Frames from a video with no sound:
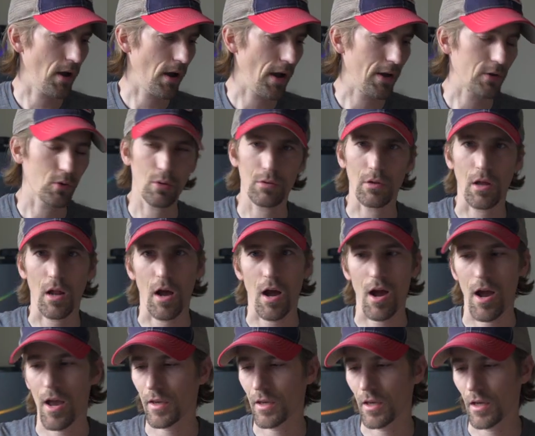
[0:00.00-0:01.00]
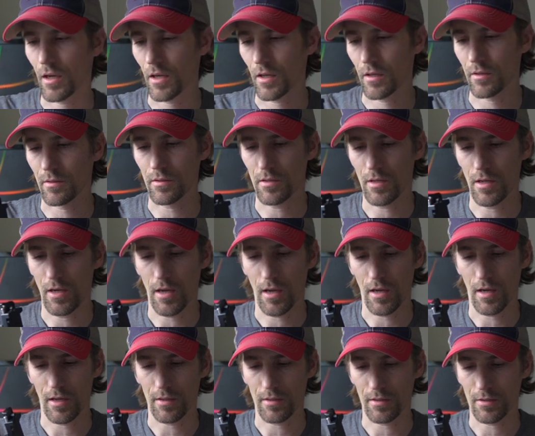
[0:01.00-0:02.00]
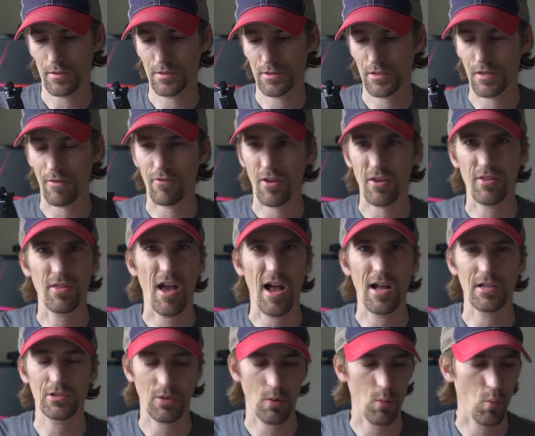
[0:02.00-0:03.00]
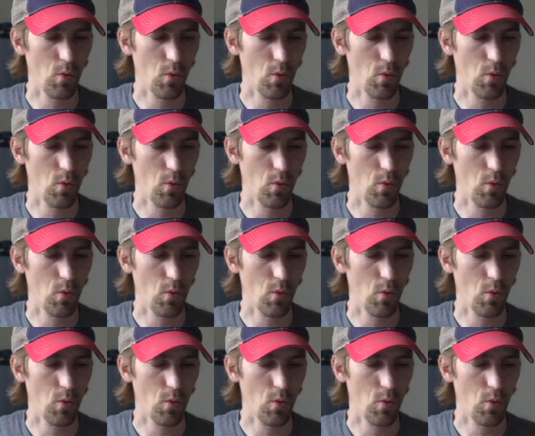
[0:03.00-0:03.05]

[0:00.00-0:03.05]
I do a lot of hiking and stuff like that,